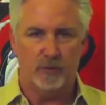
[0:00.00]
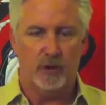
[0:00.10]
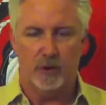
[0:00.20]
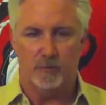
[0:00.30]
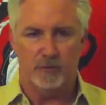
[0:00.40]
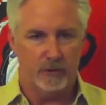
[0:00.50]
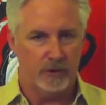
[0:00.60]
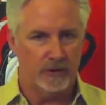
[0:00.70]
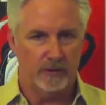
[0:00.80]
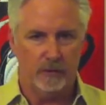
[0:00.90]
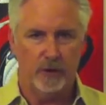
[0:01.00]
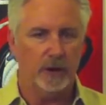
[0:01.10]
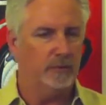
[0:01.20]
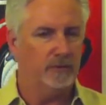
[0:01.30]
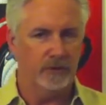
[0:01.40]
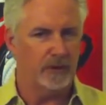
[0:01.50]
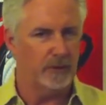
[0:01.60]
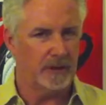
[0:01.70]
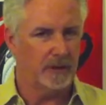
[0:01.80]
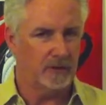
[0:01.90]
rubs or even ribs or
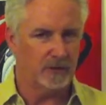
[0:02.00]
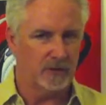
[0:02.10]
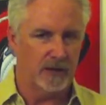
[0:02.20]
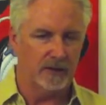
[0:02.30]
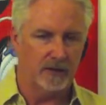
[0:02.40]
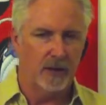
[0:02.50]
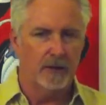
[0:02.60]
something along those lines.